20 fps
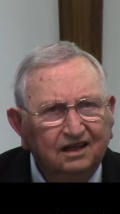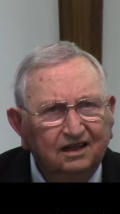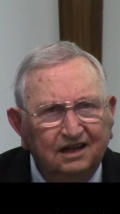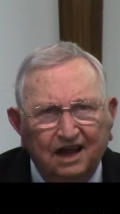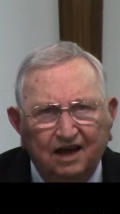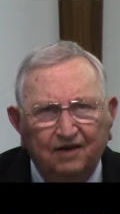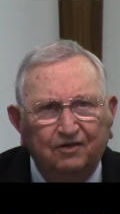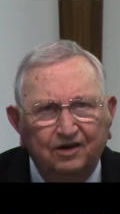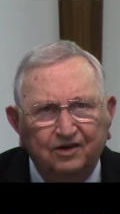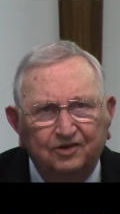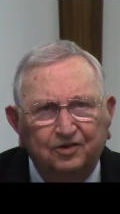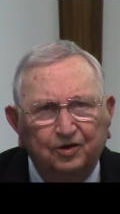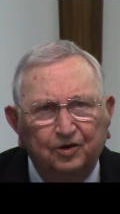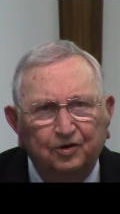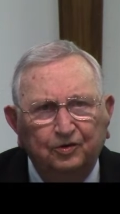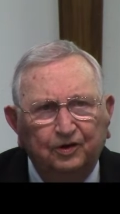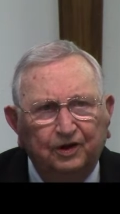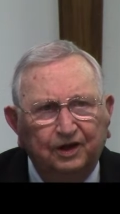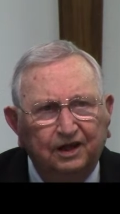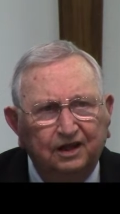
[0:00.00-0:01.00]
Never
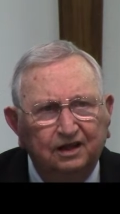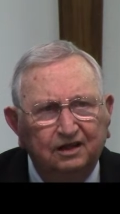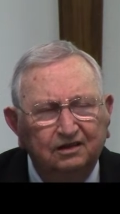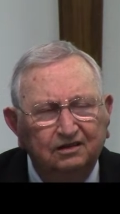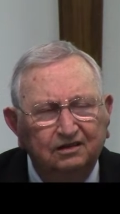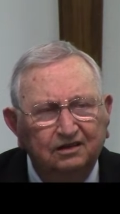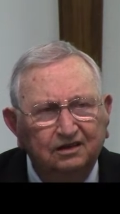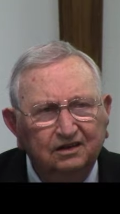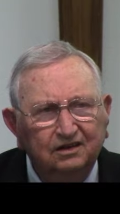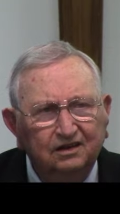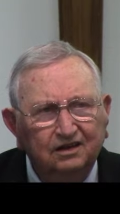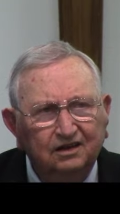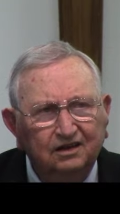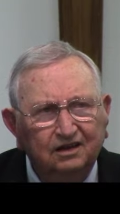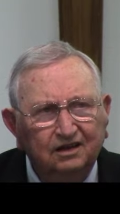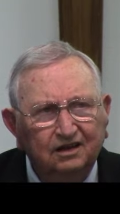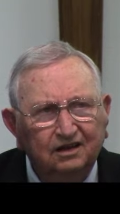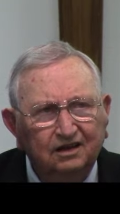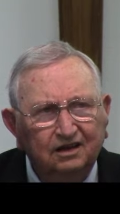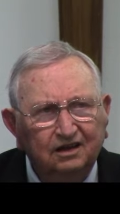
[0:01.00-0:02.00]
truly
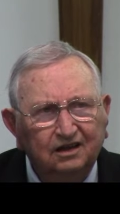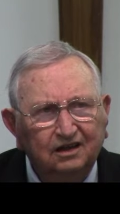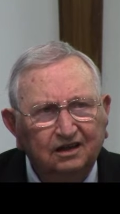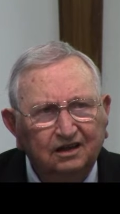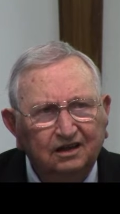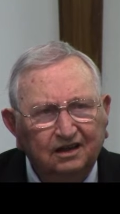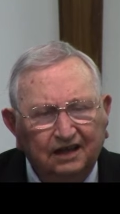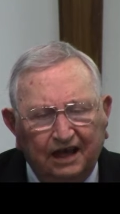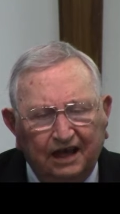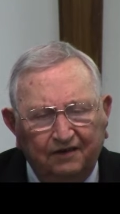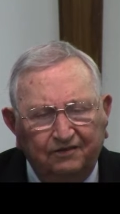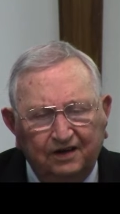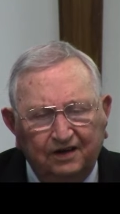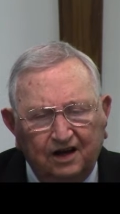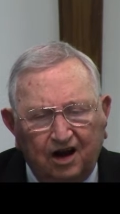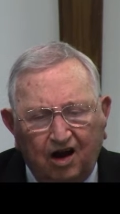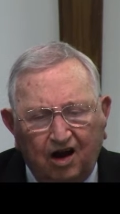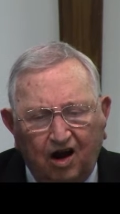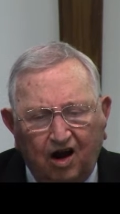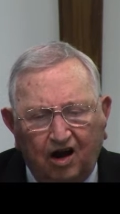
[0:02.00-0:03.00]
given
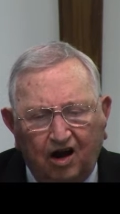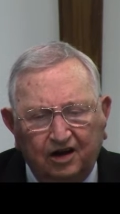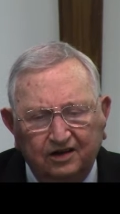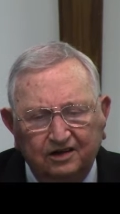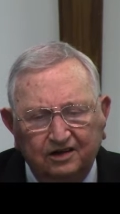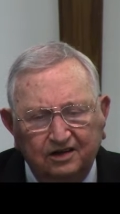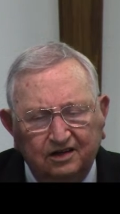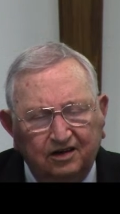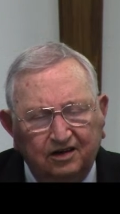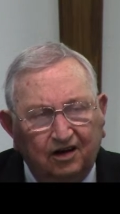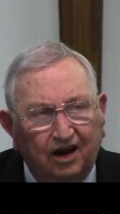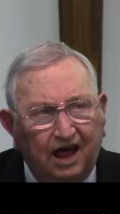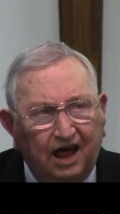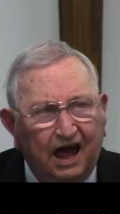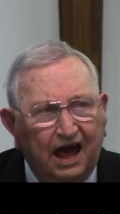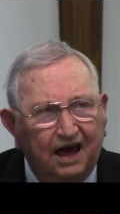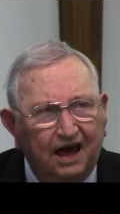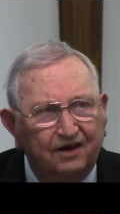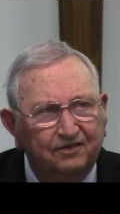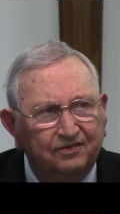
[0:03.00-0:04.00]
their heart and their
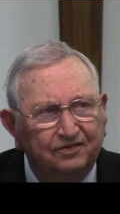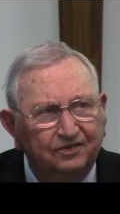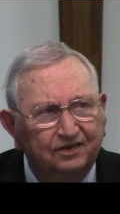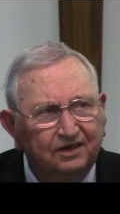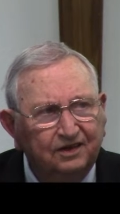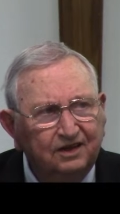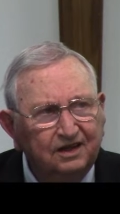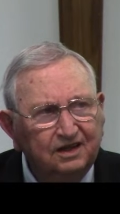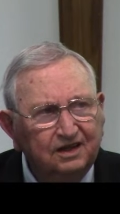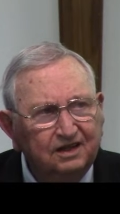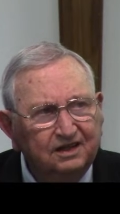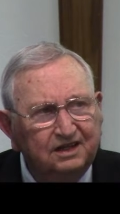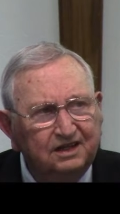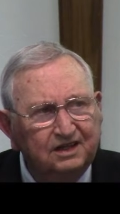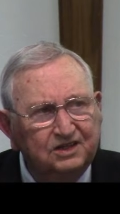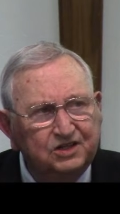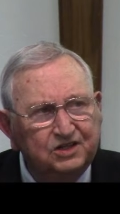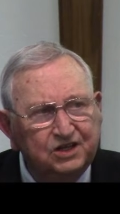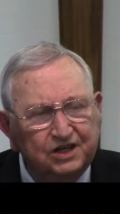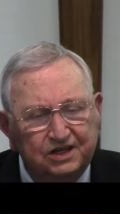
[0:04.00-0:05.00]
life
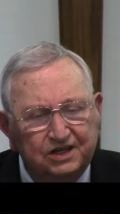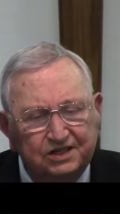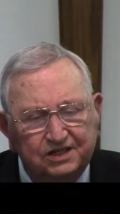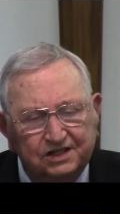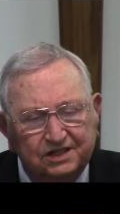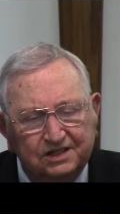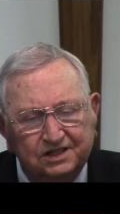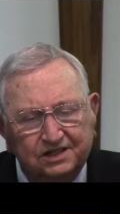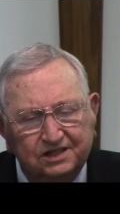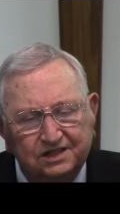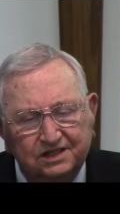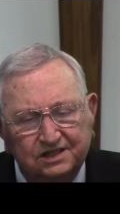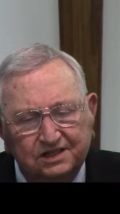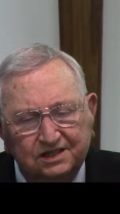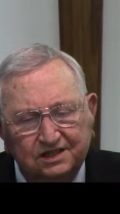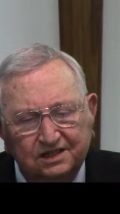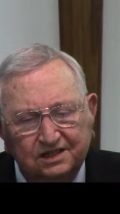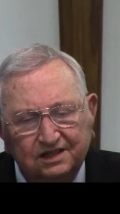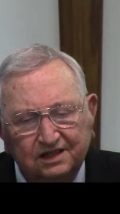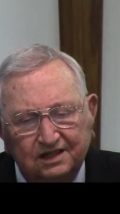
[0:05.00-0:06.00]
to
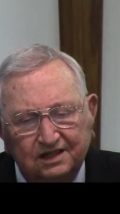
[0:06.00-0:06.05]
Jesus.